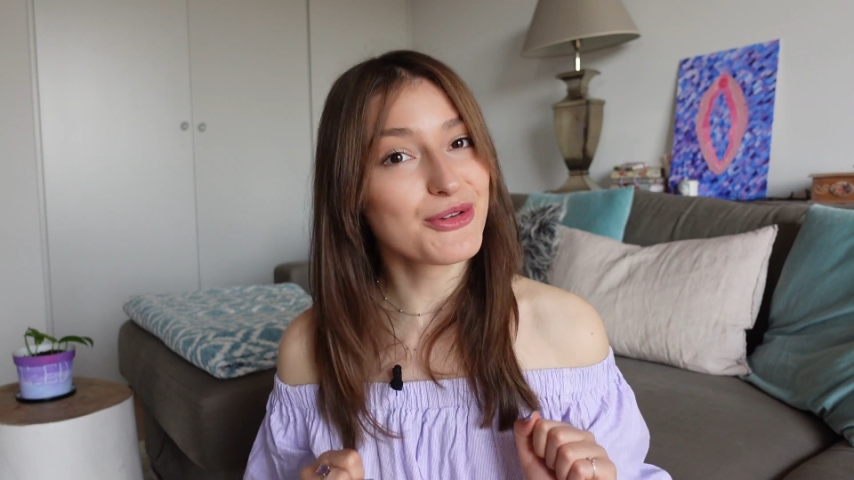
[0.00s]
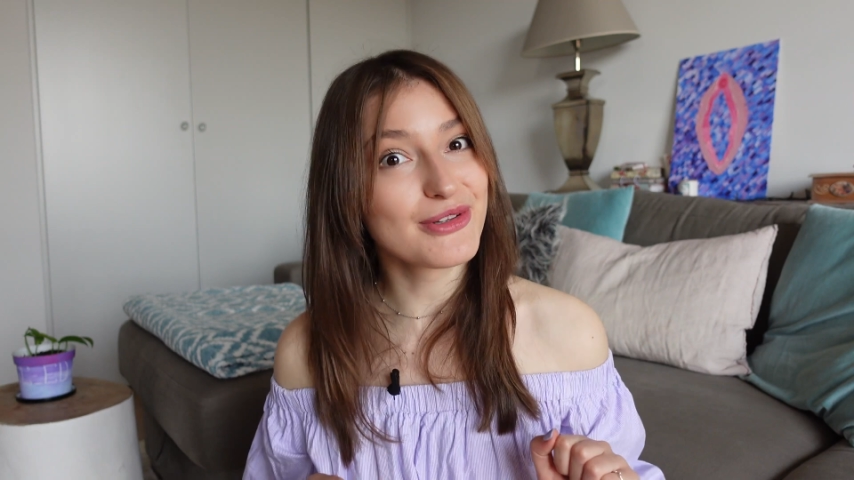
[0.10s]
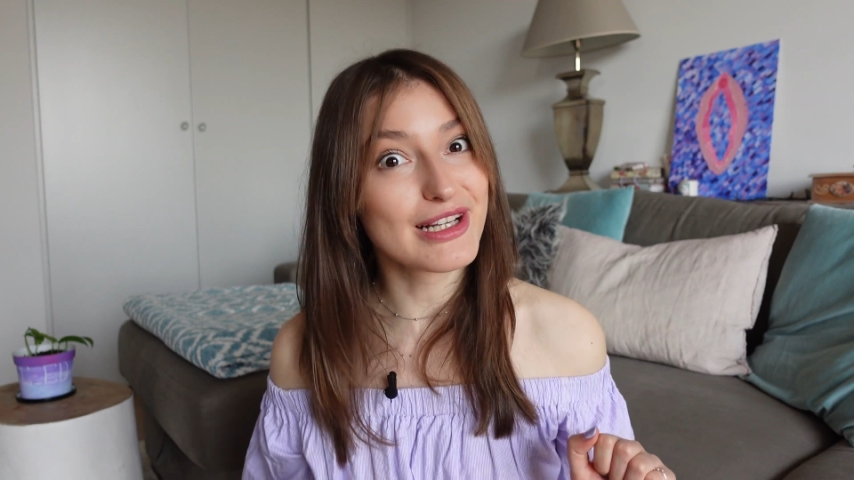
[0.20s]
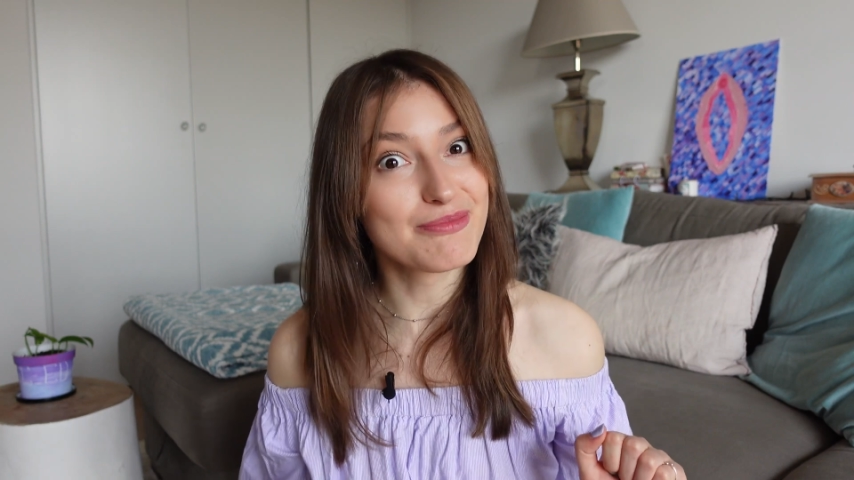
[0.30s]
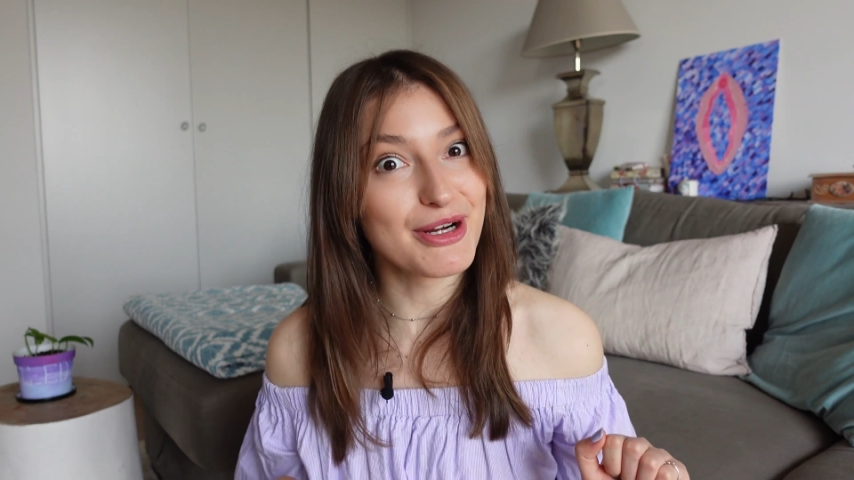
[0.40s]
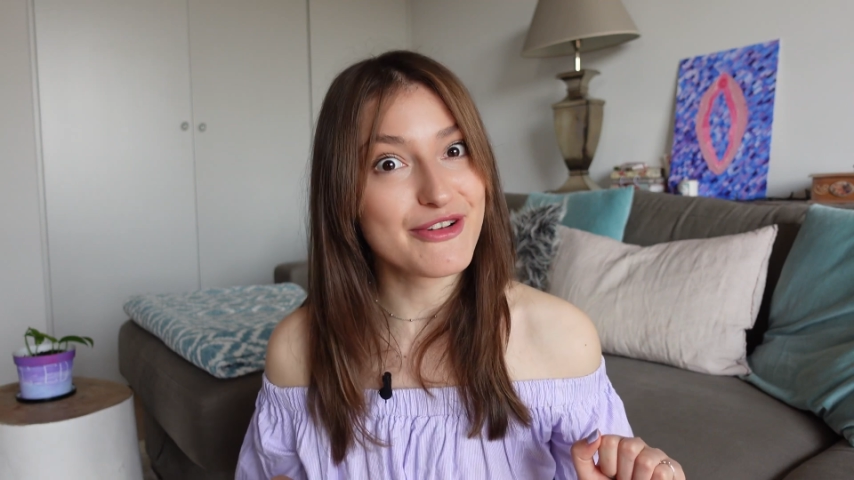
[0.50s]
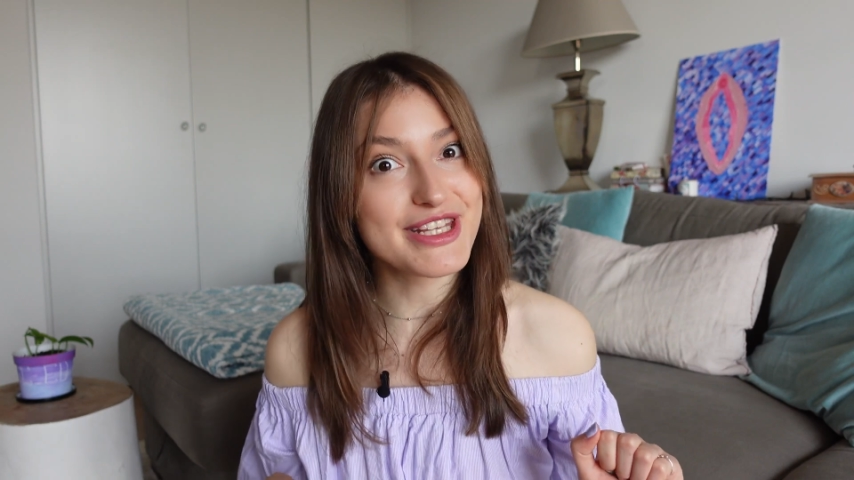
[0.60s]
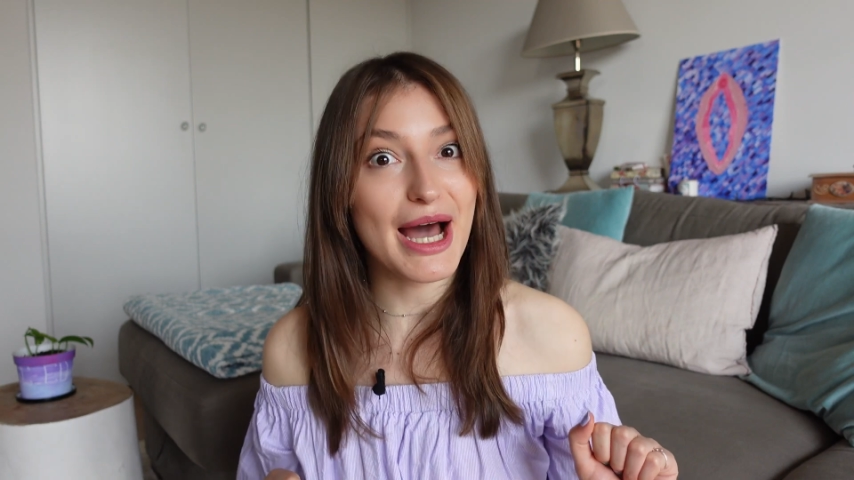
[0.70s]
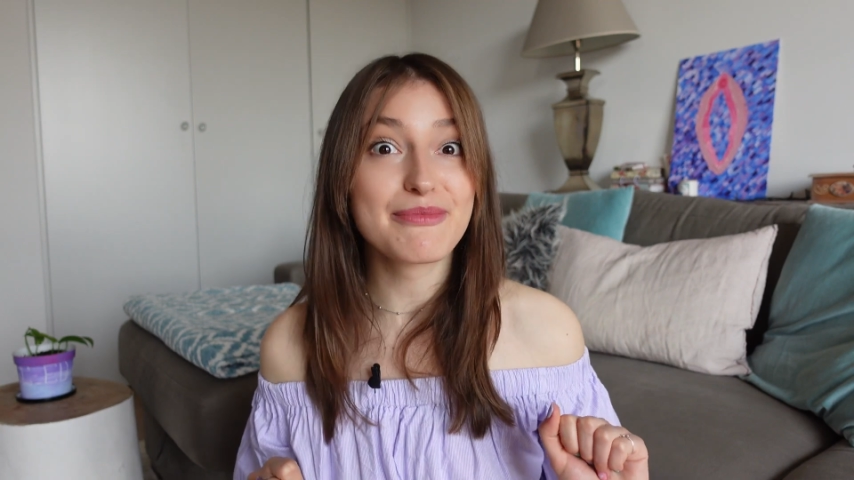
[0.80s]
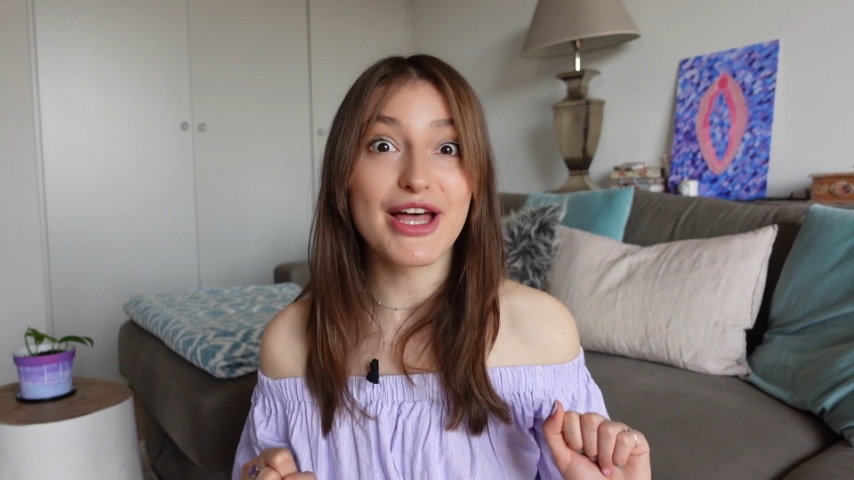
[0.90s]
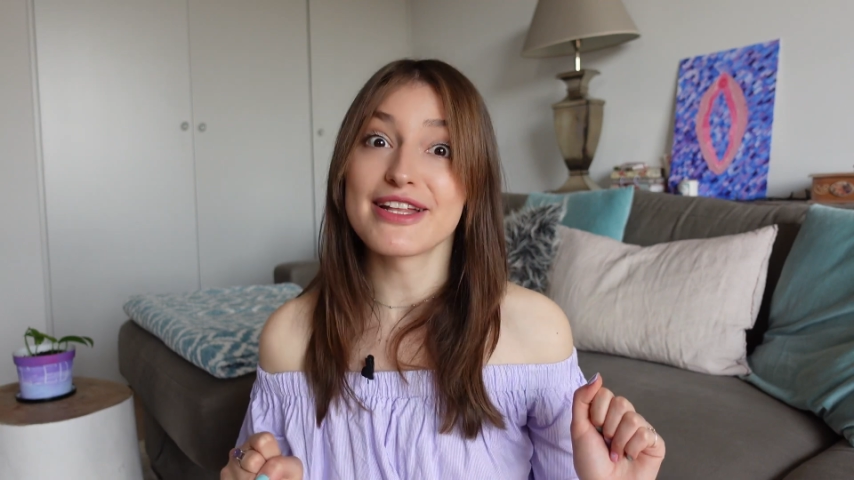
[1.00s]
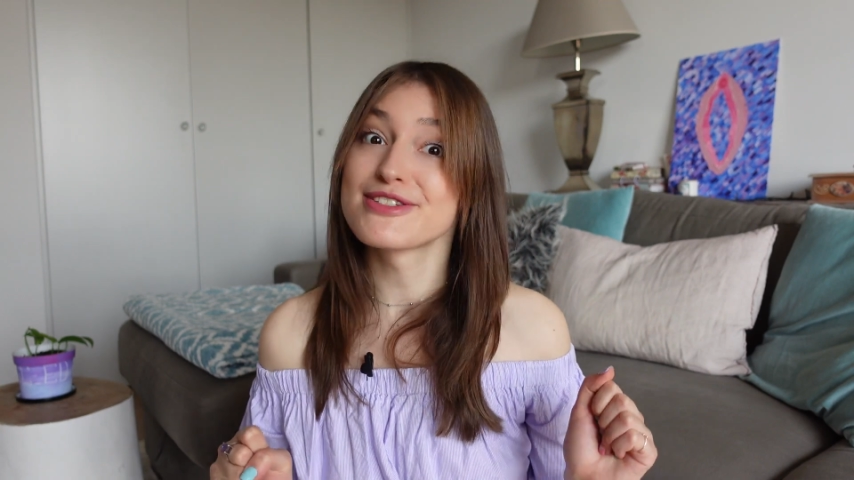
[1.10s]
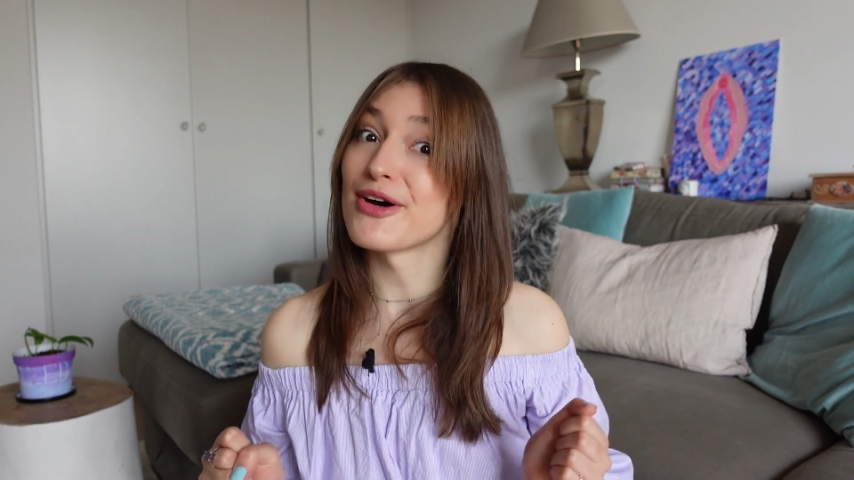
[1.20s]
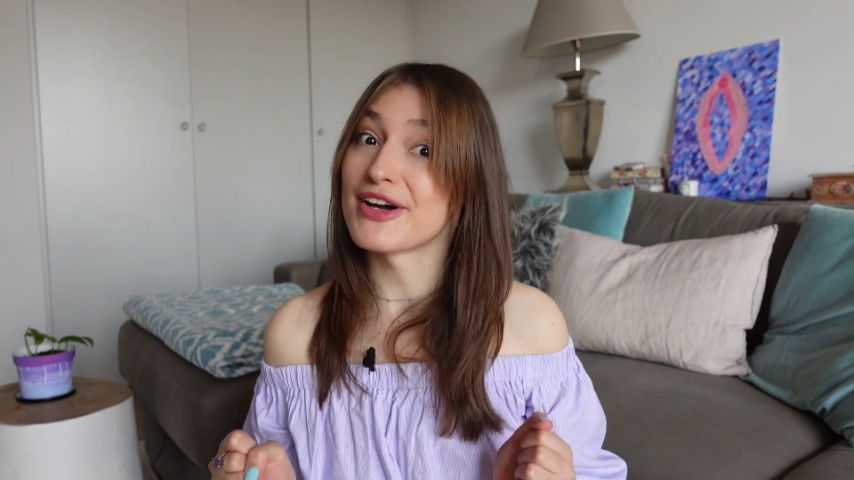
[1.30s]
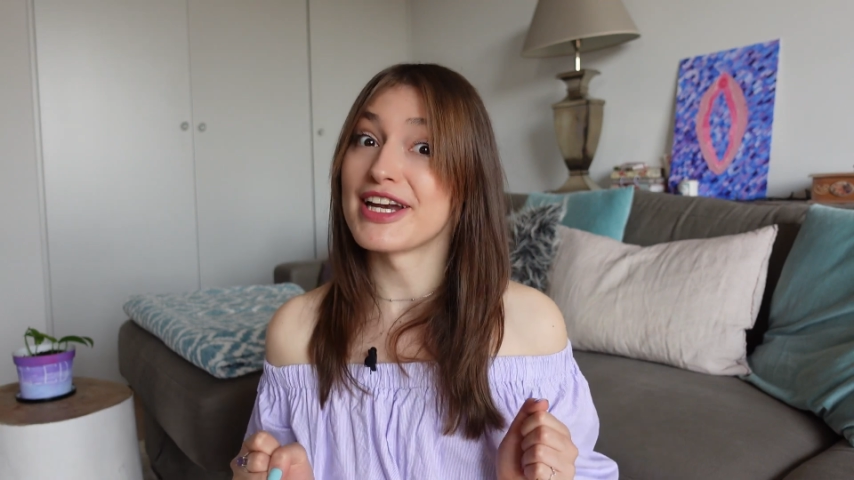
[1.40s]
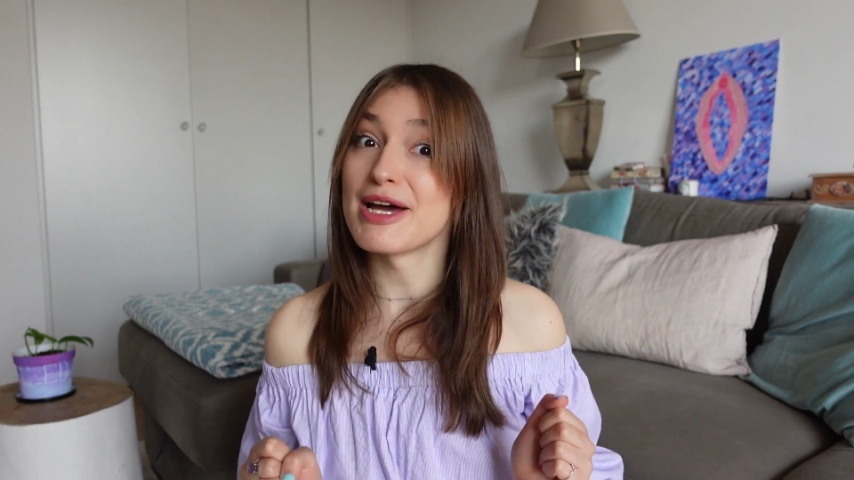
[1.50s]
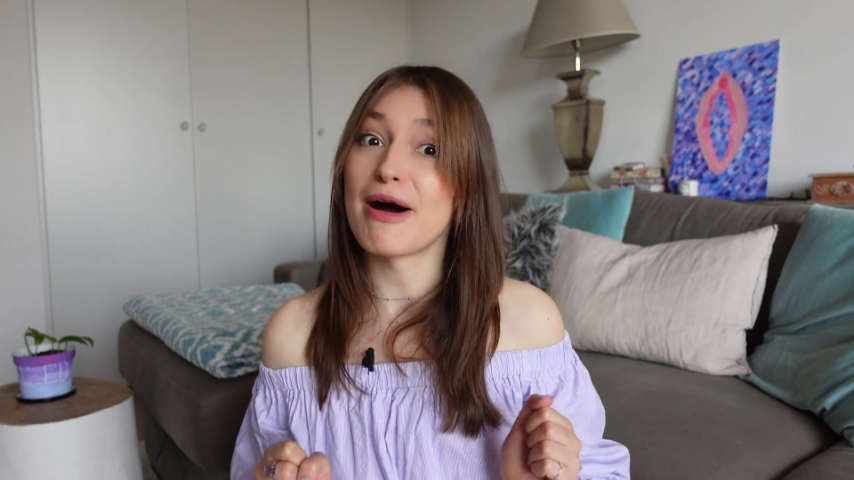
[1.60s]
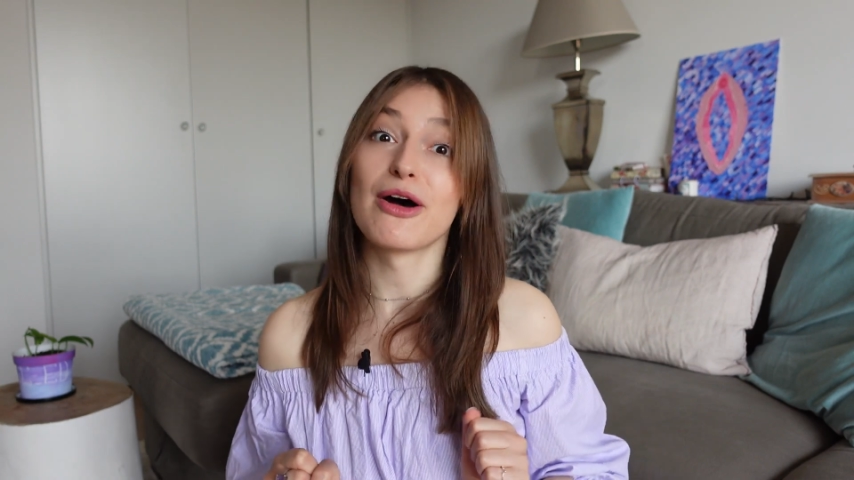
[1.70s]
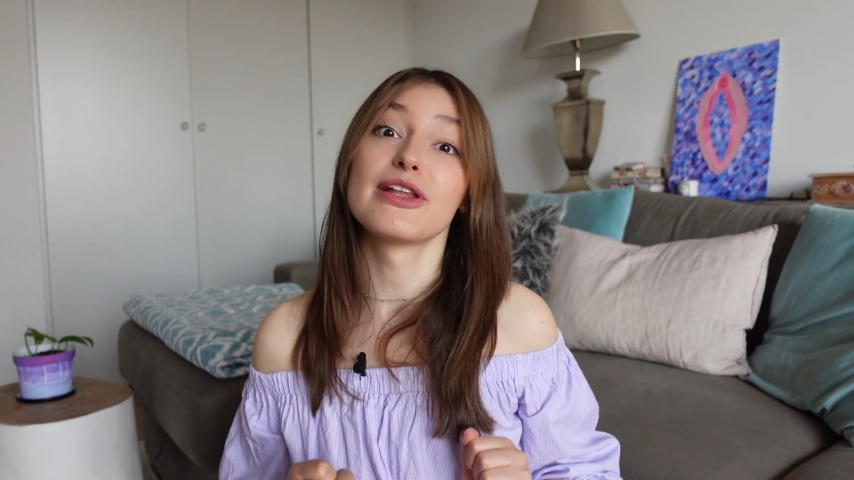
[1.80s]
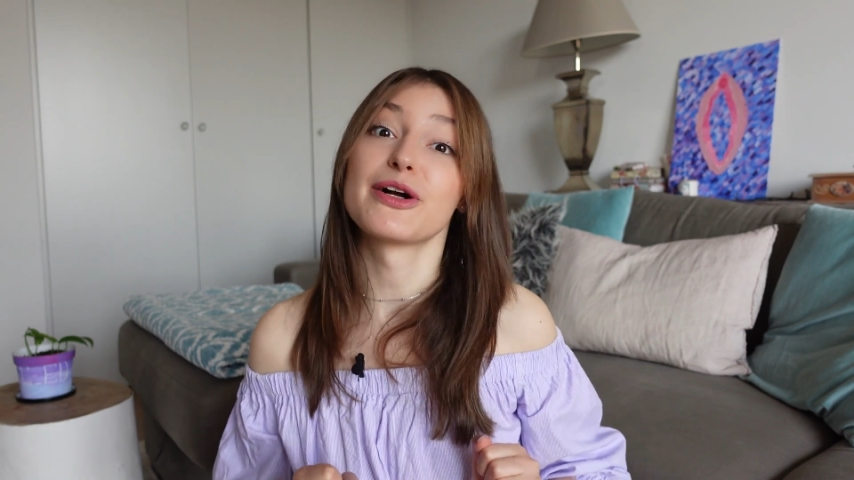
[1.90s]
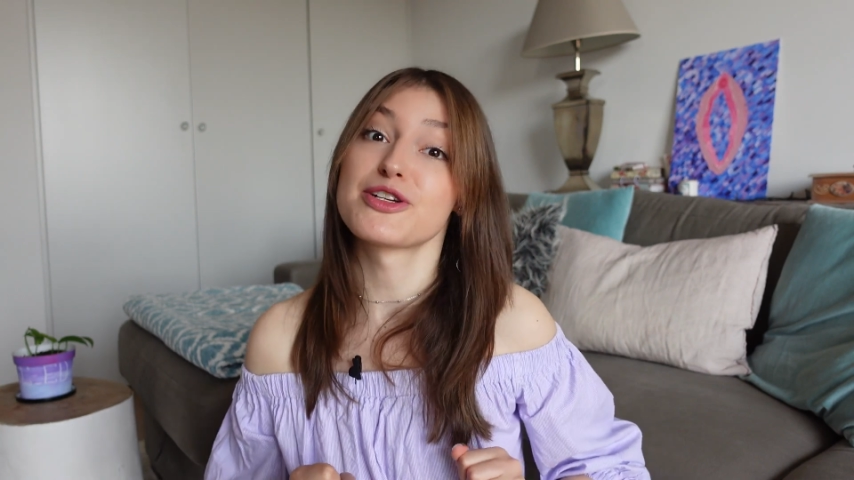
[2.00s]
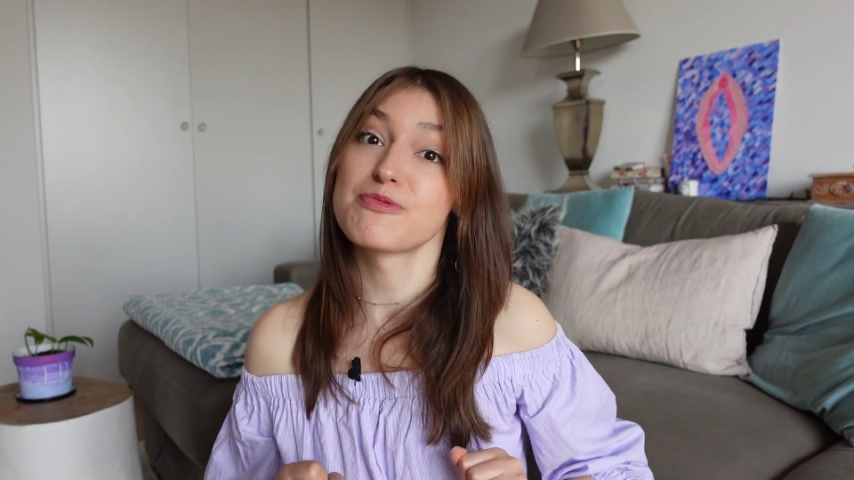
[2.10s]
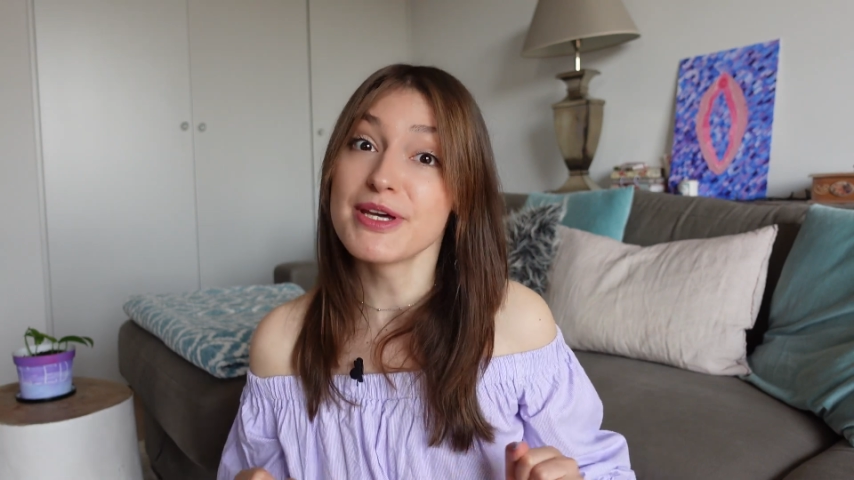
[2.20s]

you little perps, I'm not talking about large